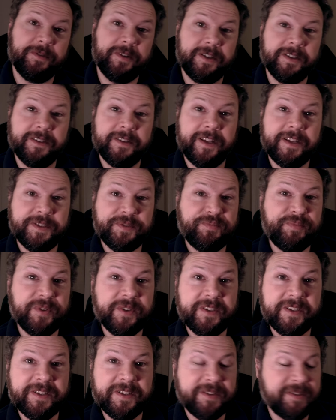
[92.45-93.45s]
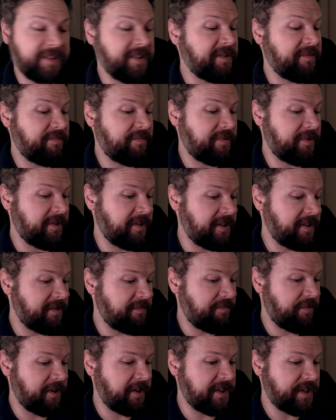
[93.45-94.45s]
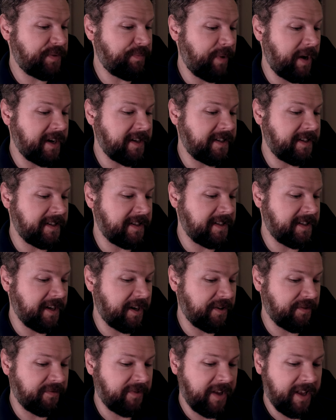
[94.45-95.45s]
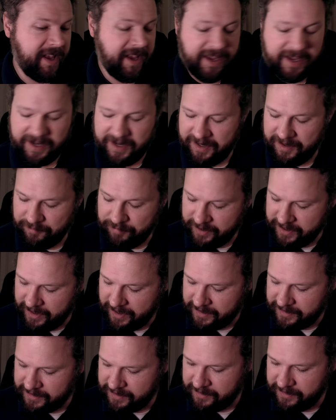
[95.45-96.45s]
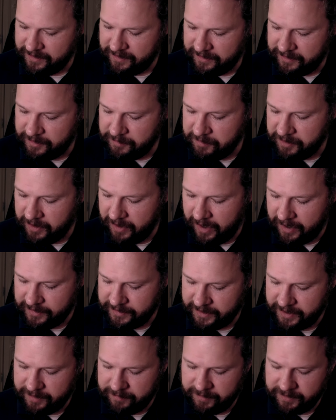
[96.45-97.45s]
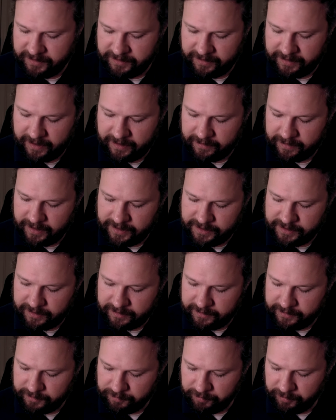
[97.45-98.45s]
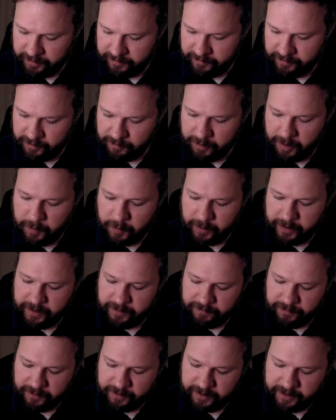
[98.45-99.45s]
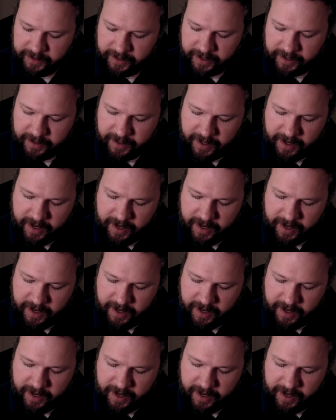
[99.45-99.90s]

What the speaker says: Well, that's pretty spicy stuff. But yeah, so a little bit of housekeeping. So that's a little preview of what we're in for today.